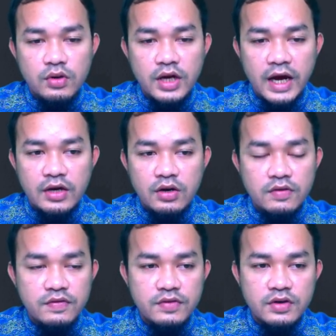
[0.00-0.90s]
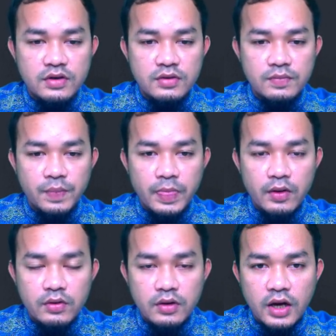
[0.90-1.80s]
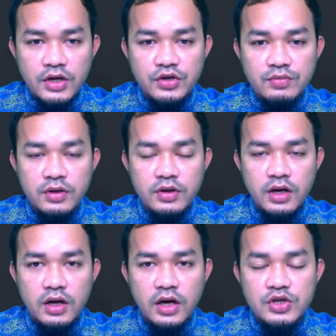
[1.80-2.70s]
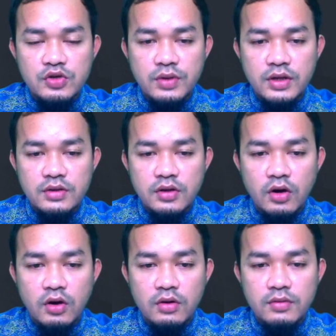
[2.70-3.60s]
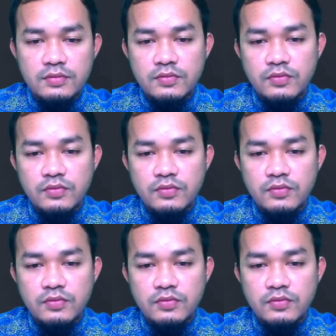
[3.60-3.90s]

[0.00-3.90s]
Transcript: kind of argument or